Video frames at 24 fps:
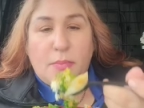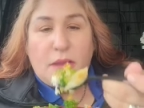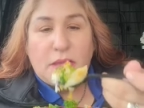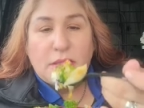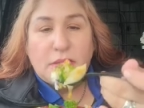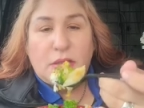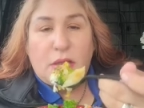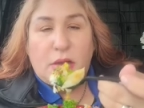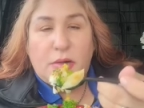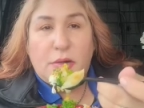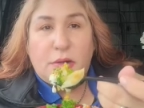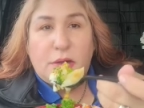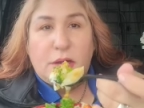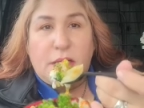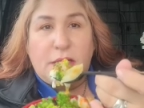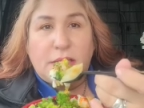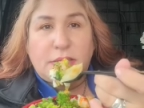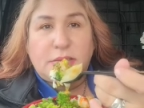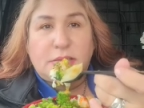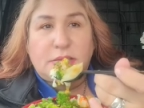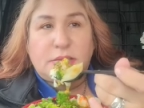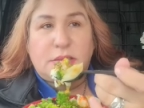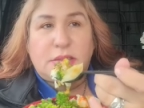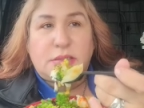My daughter
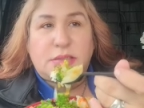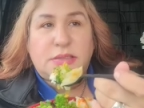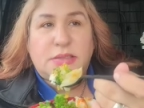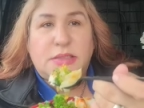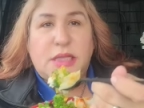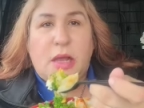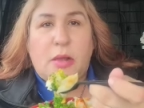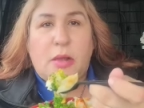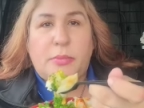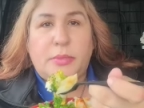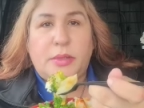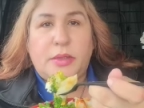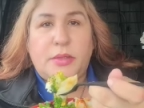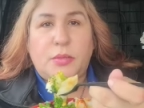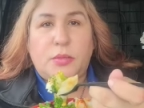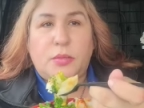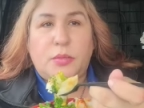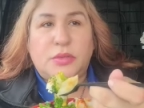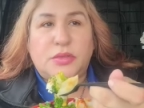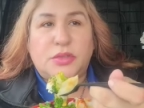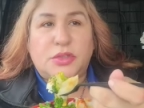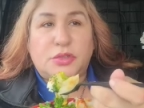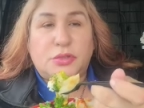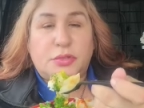likes the
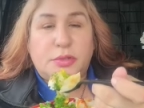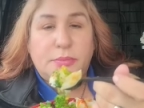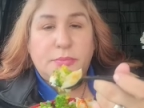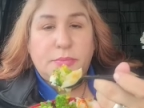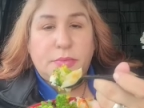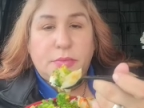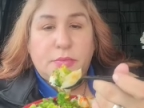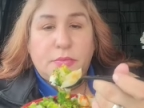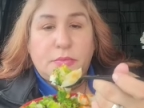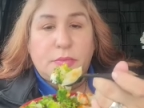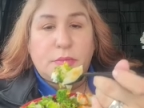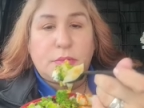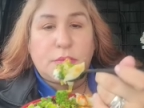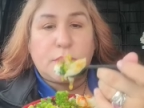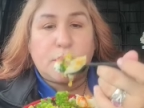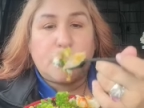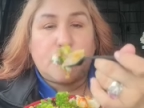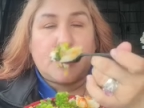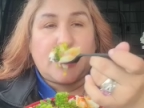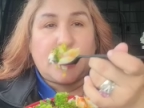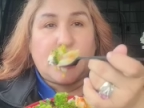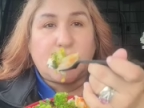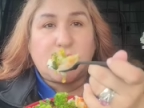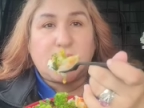salmon with shrimp.
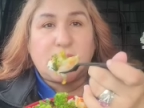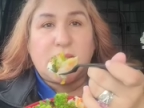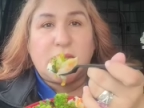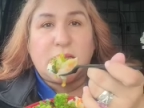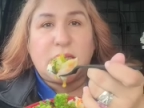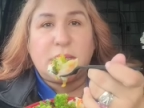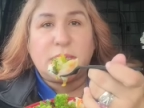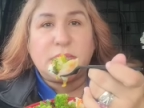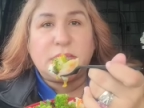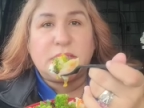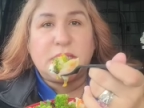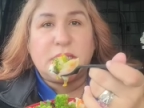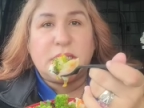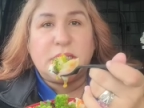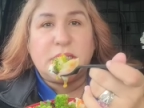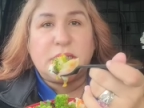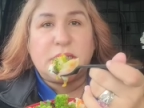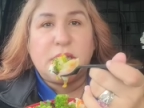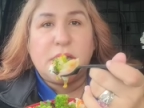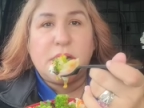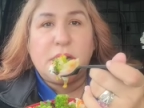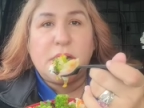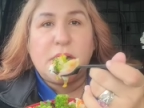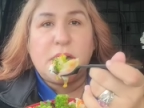When, when I take them to eat
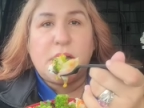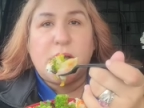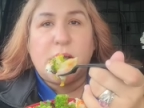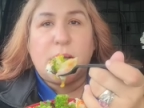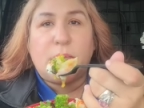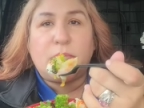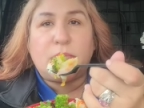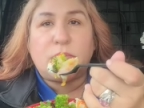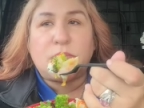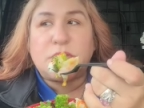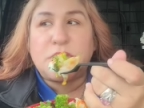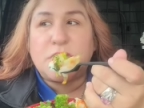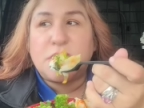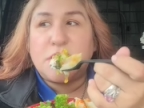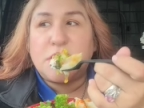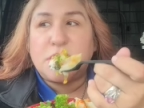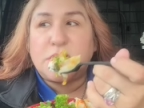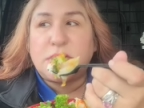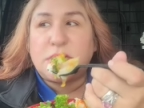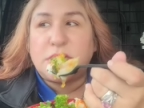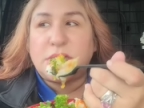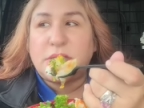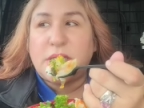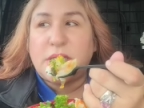there, um, she
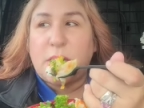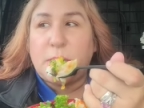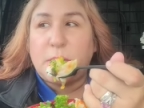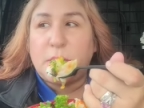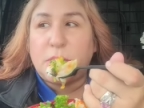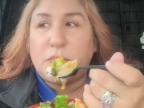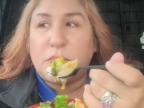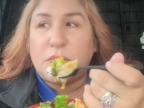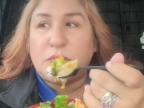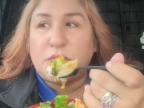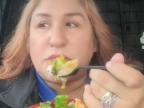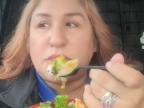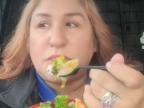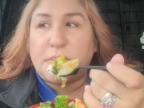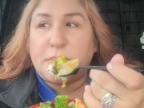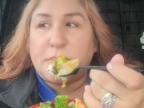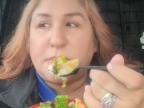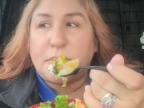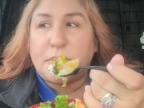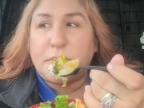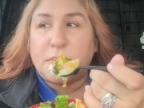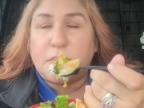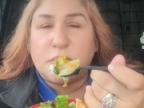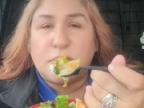gets the salmon with
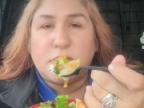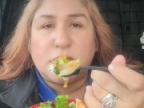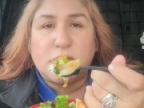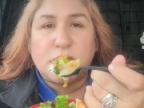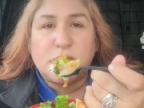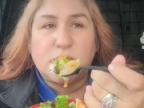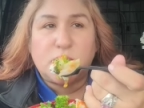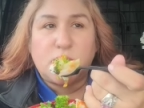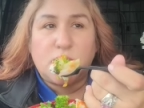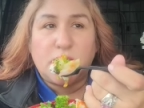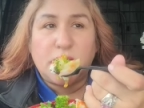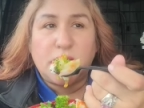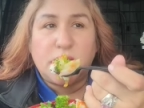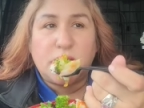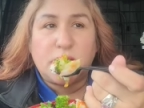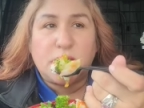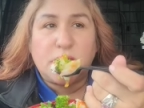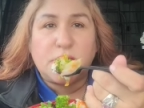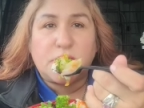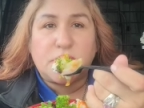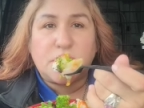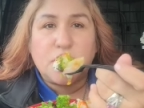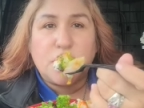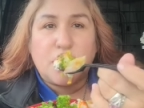shrimp, which is really
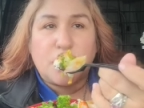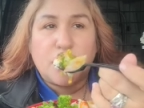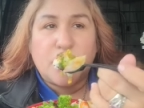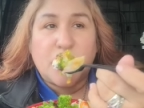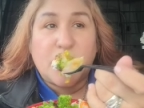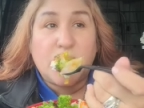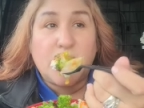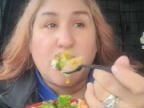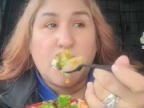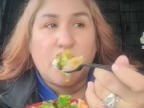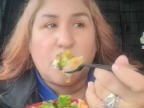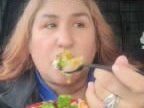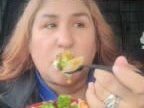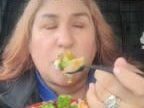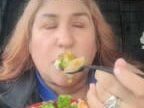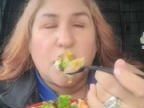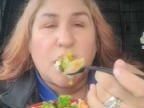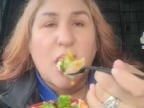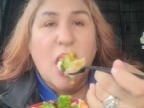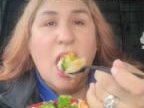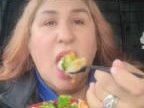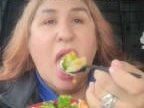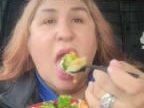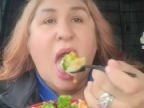good too and
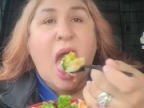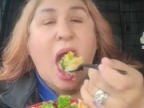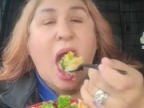healthy.